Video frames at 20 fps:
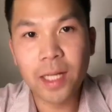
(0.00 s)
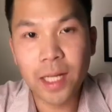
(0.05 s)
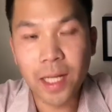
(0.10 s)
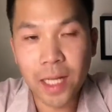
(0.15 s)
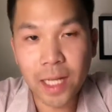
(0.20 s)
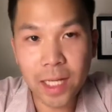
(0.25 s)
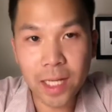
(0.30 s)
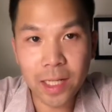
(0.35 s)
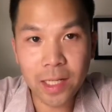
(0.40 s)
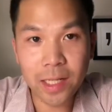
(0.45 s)

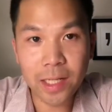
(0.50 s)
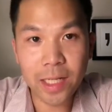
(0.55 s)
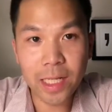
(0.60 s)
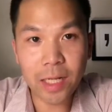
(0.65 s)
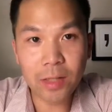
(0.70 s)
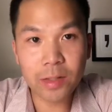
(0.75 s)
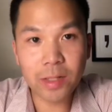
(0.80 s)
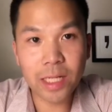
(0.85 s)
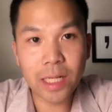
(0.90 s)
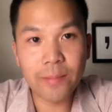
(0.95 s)
And
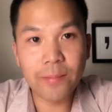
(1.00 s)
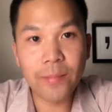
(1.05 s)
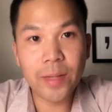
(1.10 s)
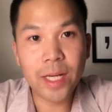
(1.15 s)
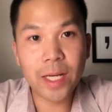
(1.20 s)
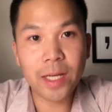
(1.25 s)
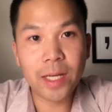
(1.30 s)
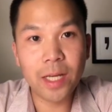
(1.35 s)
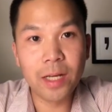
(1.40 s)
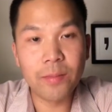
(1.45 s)
now that I'm
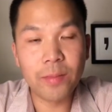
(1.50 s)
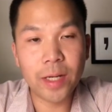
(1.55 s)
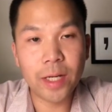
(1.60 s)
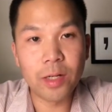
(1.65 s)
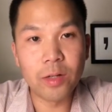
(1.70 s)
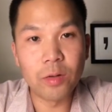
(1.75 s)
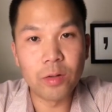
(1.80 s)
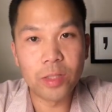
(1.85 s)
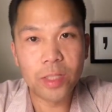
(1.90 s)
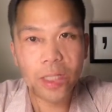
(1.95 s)
back in my
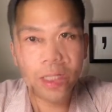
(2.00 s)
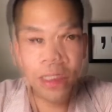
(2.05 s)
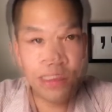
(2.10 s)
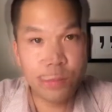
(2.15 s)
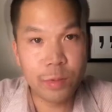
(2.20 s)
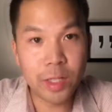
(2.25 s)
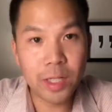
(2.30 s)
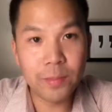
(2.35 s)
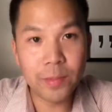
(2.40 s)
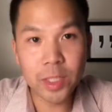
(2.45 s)
hotel,
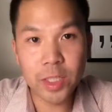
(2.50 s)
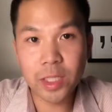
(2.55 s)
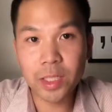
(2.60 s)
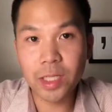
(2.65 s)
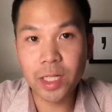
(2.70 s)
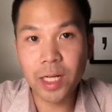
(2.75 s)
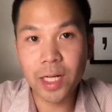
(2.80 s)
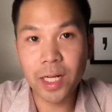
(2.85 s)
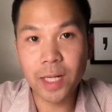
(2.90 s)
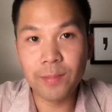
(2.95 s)
it's pretty much
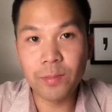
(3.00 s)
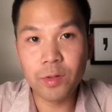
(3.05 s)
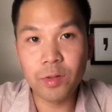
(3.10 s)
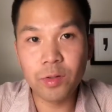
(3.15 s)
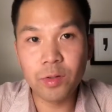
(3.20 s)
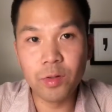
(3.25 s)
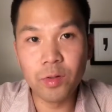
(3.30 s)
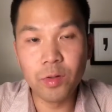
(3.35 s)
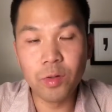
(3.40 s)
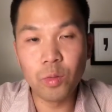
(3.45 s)
time
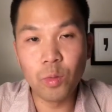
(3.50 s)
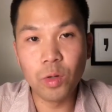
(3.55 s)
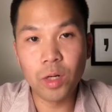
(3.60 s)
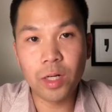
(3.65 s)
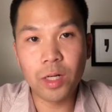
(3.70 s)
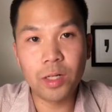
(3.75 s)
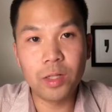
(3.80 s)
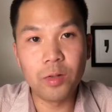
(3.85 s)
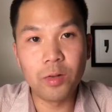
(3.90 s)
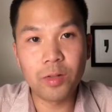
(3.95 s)
to
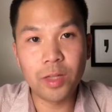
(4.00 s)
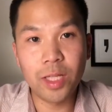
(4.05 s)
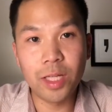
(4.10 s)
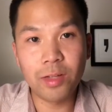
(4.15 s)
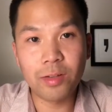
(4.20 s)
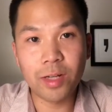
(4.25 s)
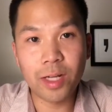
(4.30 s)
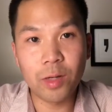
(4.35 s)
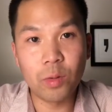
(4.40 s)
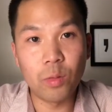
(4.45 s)
work on those
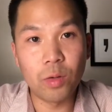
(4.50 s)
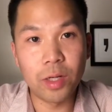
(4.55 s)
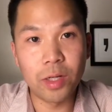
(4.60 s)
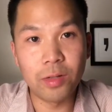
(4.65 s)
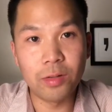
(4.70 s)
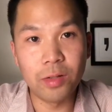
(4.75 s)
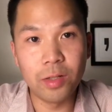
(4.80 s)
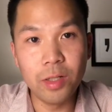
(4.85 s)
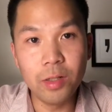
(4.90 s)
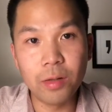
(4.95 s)
things that I
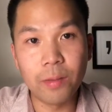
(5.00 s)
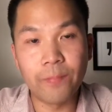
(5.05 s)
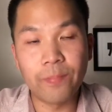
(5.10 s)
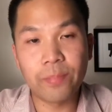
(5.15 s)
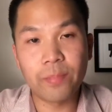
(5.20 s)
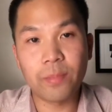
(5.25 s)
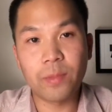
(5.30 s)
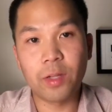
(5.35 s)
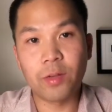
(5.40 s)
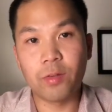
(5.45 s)
wanted to do.
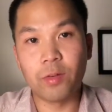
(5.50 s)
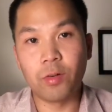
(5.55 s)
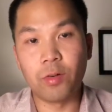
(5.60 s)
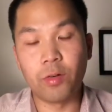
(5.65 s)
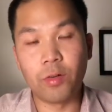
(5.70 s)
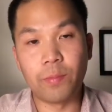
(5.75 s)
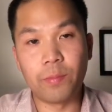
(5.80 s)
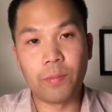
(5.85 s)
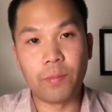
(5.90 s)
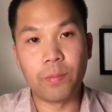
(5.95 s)

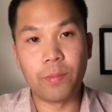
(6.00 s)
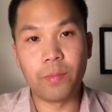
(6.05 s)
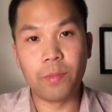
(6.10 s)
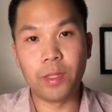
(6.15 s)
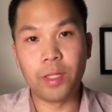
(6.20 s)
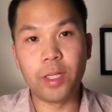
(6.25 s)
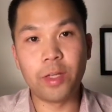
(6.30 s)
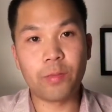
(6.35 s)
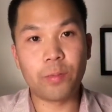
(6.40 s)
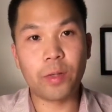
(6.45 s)
So
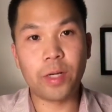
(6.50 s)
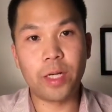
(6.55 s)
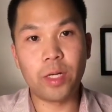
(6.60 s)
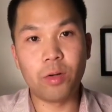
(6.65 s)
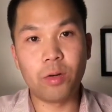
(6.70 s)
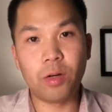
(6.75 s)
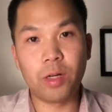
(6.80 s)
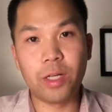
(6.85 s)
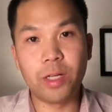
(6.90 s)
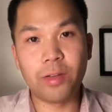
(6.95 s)
these
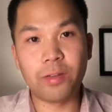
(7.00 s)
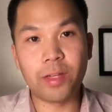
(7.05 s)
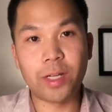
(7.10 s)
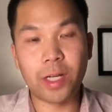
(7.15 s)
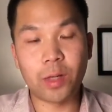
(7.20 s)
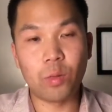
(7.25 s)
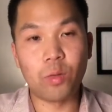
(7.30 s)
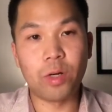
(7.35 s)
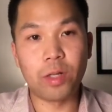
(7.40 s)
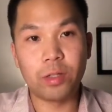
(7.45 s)
priorities that
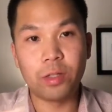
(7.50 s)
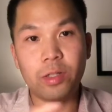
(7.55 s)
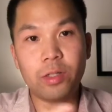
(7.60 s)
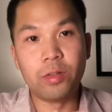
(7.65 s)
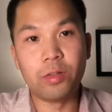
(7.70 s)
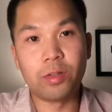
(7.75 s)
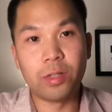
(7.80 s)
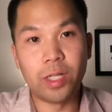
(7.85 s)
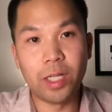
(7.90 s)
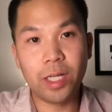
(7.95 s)
I want to
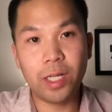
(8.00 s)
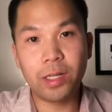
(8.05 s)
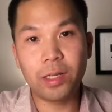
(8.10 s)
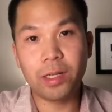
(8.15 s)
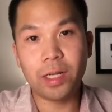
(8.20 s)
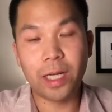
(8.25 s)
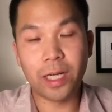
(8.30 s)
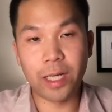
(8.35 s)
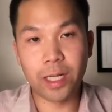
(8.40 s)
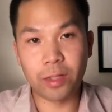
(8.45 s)
do
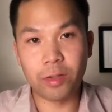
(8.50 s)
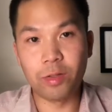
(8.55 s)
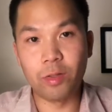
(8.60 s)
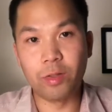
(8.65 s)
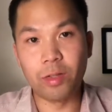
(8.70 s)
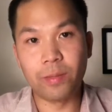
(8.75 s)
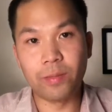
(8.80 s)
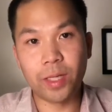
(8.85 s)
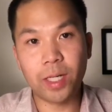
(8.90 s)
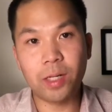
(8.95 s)
today, I get to
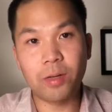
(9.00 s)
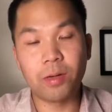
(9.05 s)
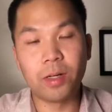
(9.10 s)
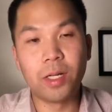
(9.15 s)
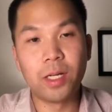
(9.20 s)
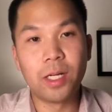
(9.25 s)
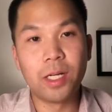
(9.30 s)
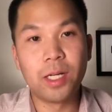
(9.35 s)
do them now.